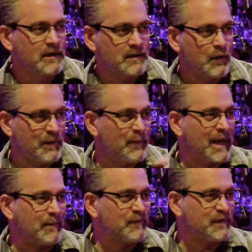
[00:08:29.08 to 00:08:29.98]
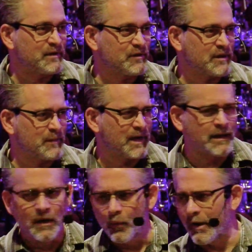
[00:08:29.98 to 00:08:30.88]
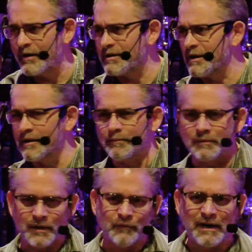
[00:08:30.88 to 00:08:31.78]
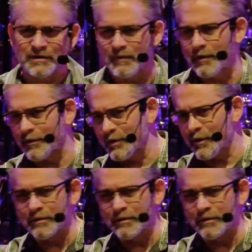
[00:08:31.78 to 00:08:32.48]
you know, when they came to visit or something like, where's a good restaurant or a good